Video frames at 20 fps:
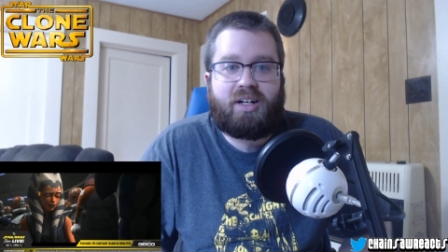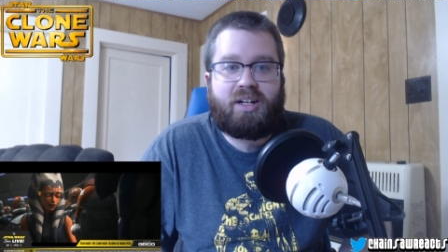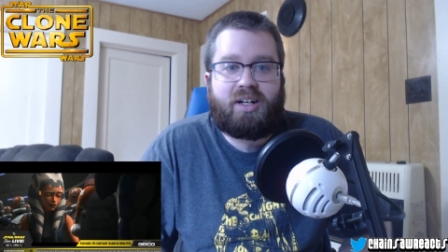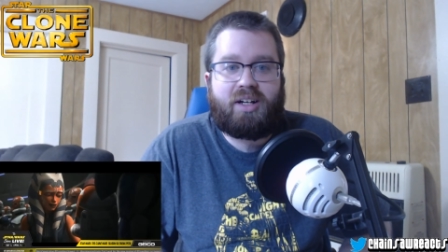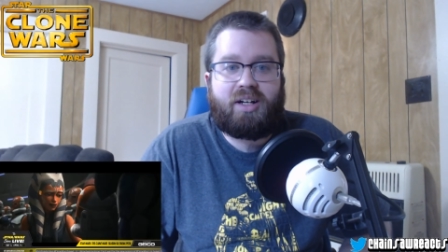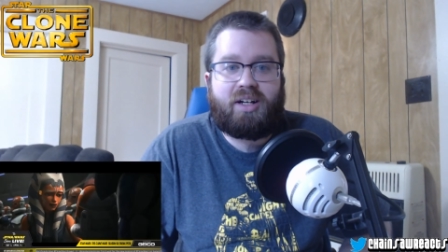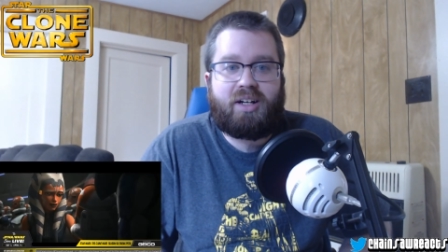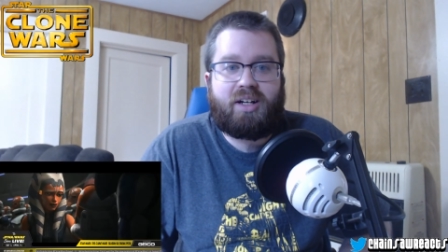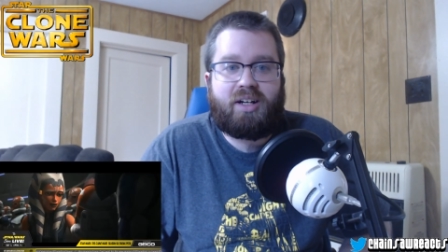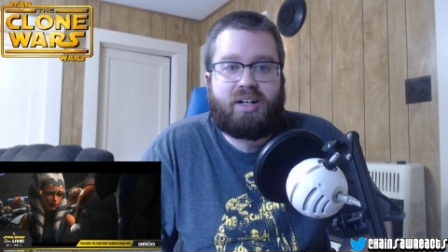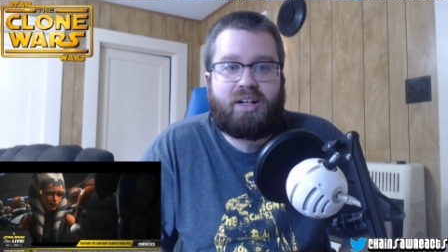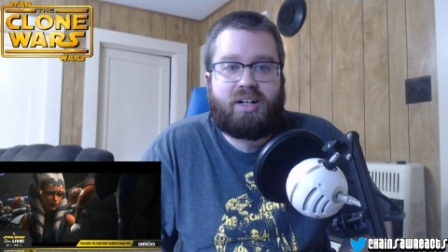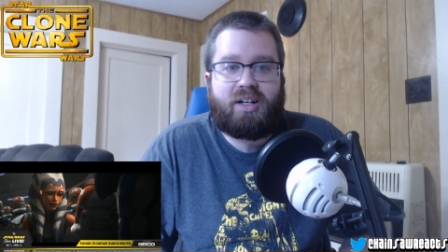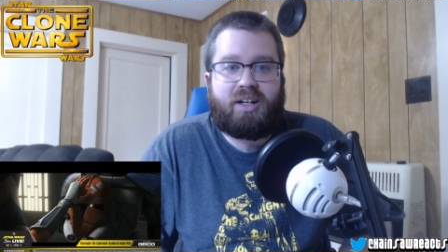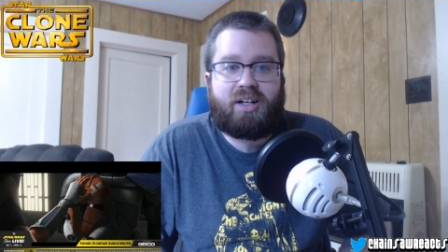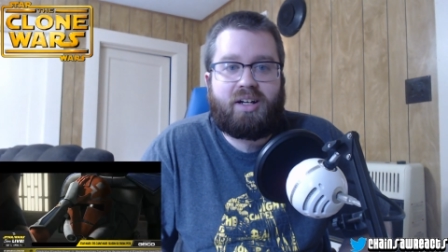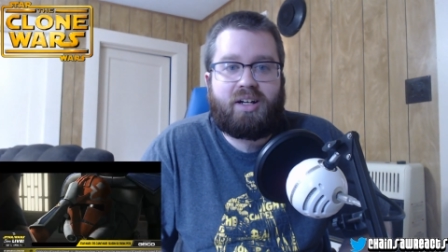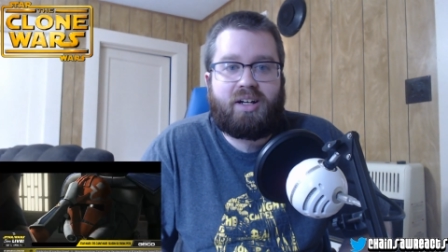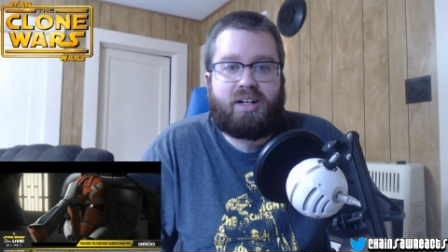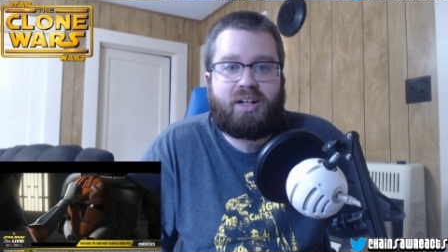Commander.
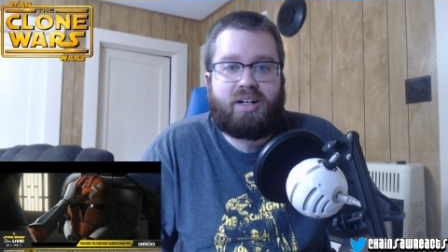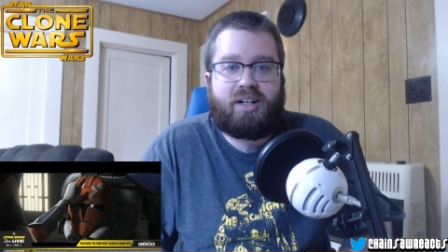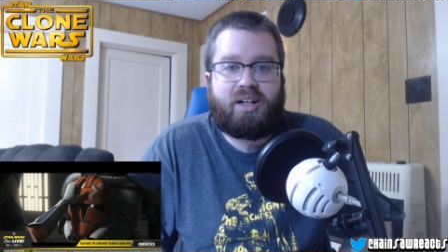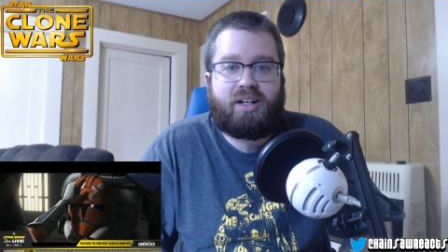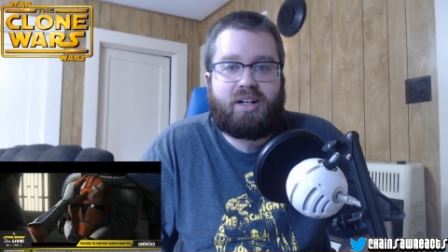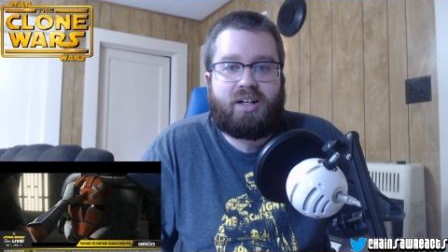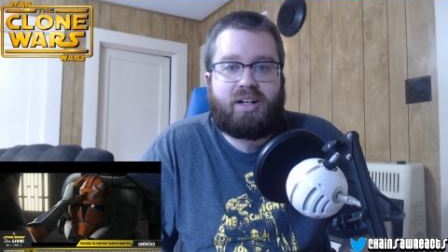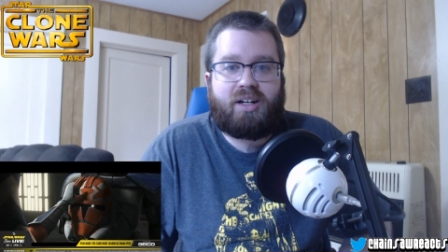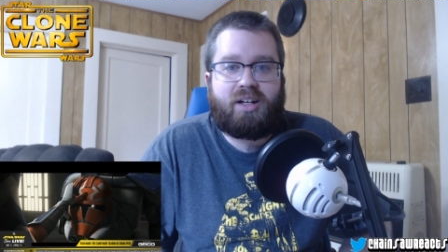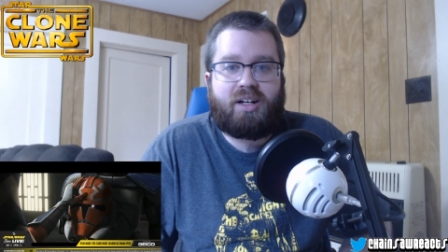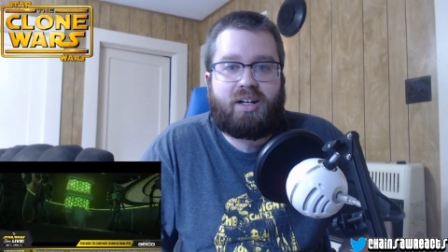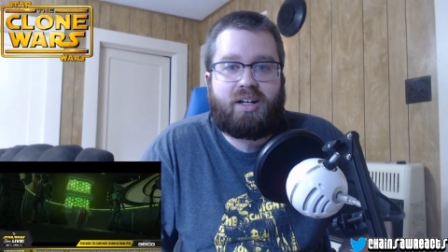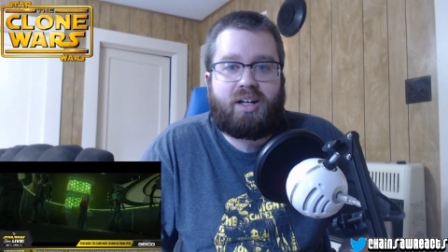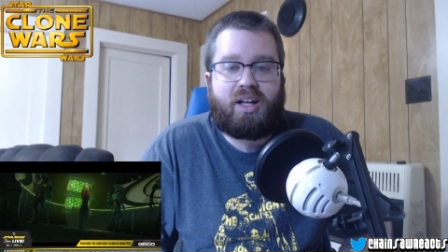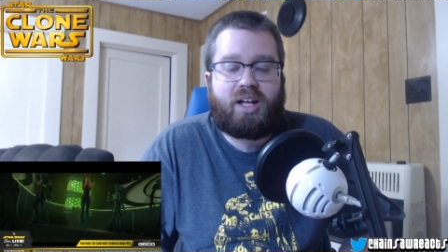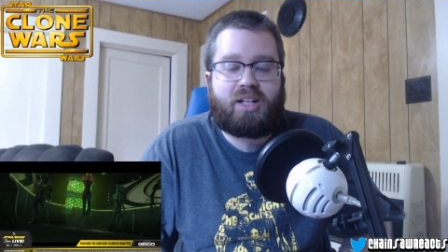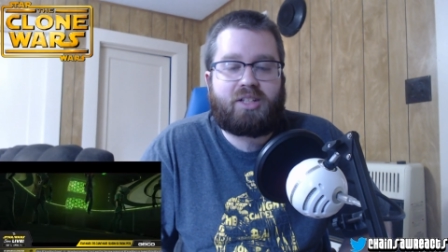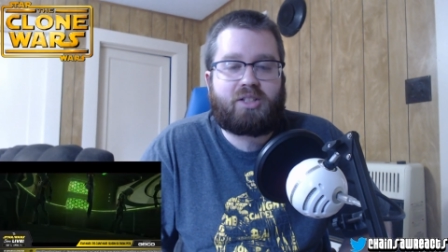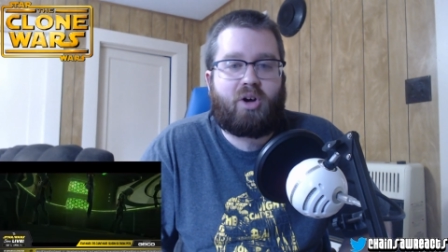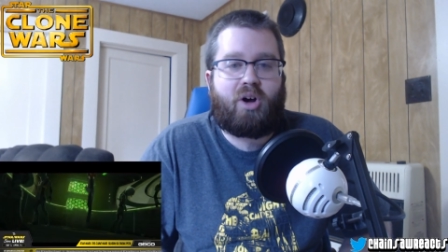
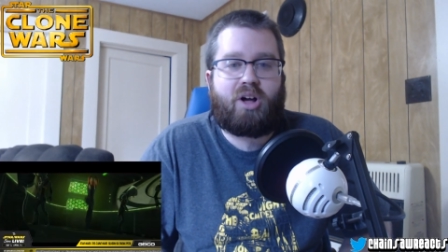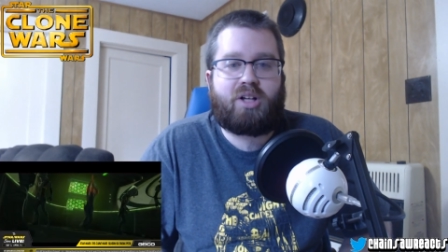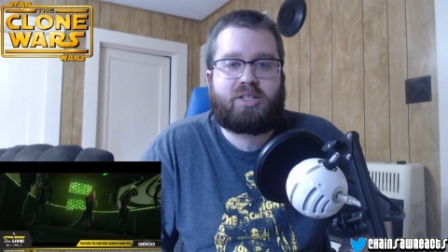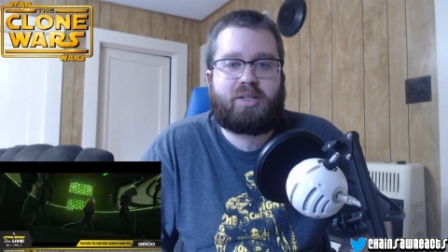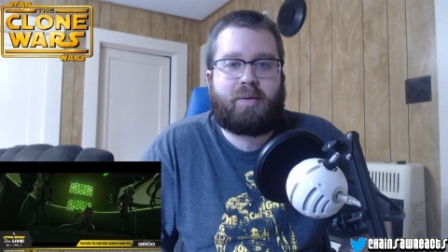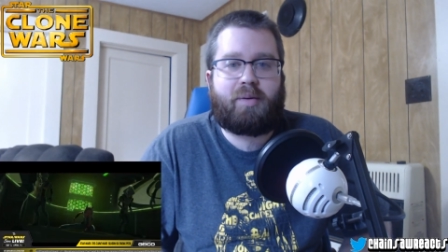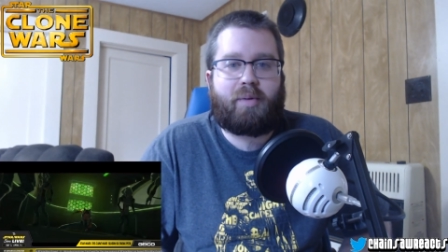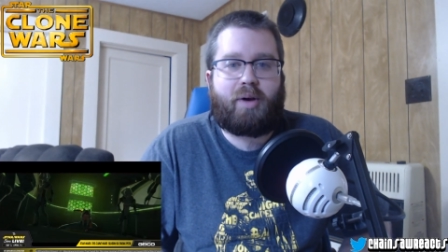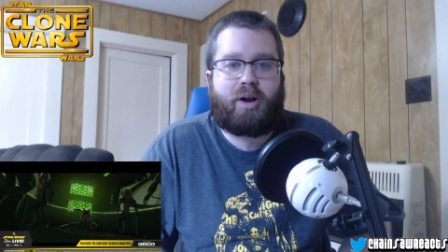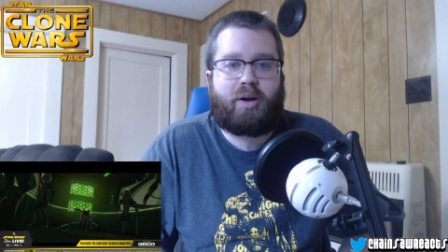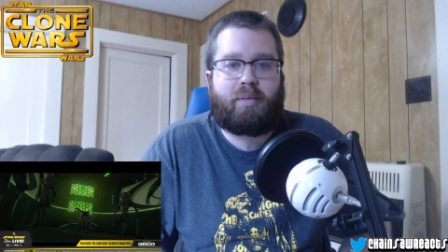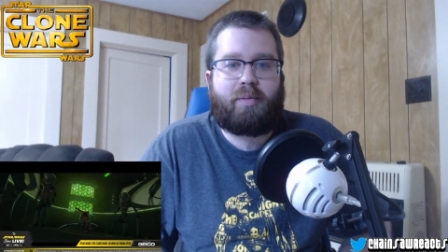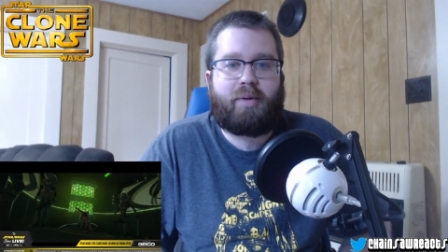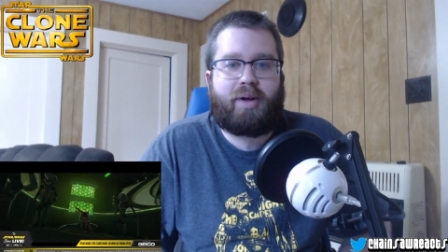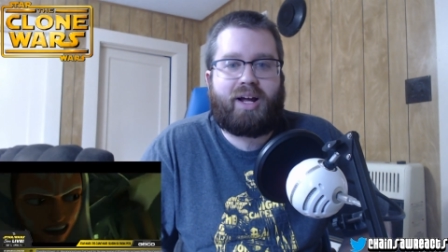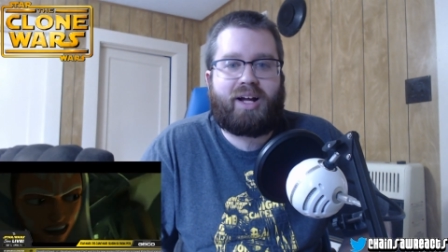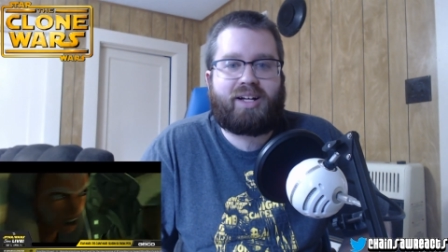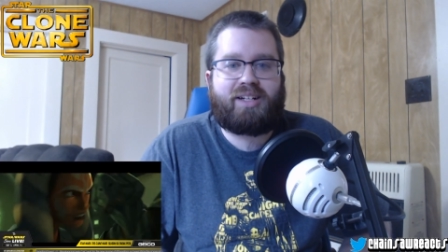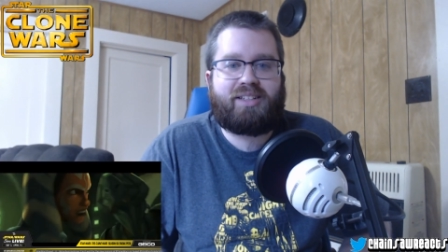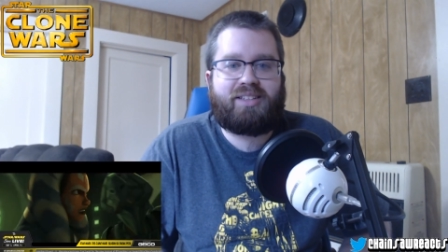That's awesome. They brought her
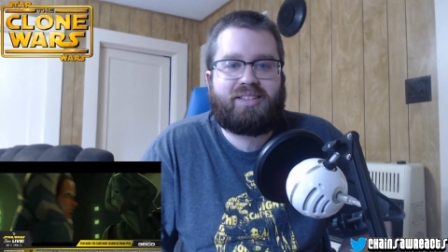back.